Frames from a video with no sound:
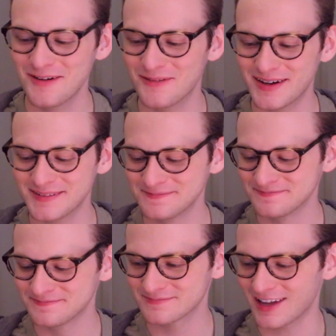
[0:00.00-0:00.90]
well,
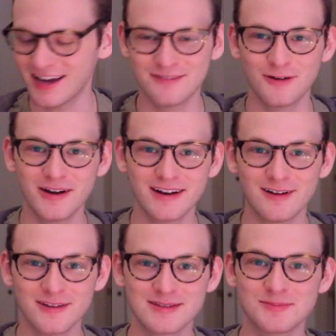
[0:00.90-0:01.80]
I avoided
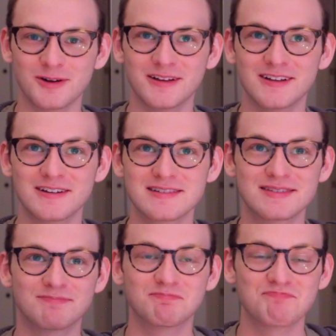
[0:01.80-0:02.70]
all the
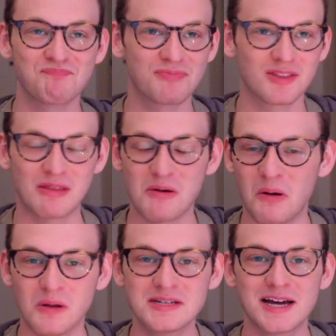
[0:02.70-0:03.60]
spoilers the
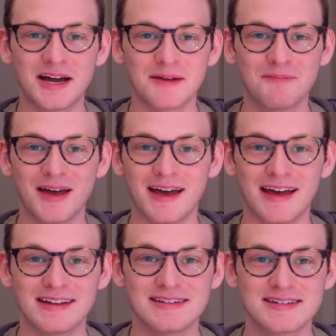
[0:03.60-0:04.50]
whole time,
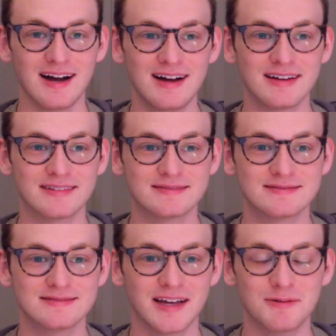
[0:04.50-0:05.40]
and God,
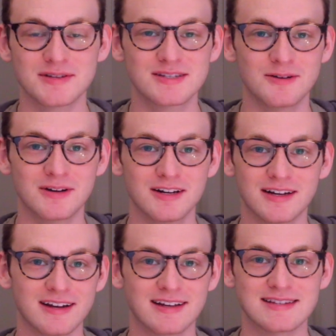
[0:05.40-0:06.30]
it was so good
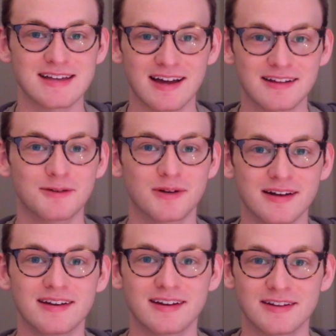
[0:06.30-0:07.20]
and exactly what
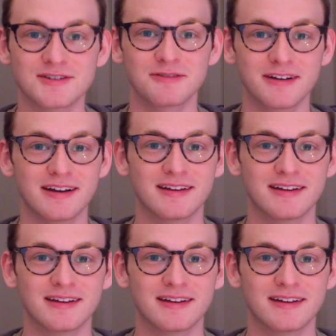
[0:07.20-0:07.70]
I needed to read.